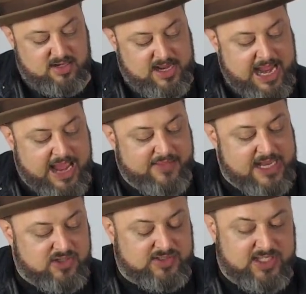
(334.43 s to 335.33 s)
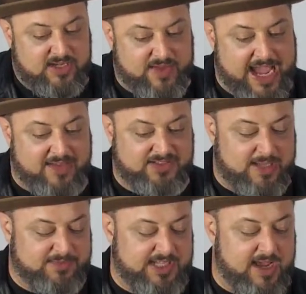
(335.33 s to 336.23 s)
And then just think of half
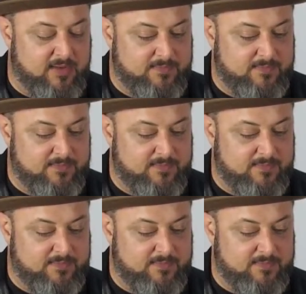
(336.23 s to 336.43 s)
steps down.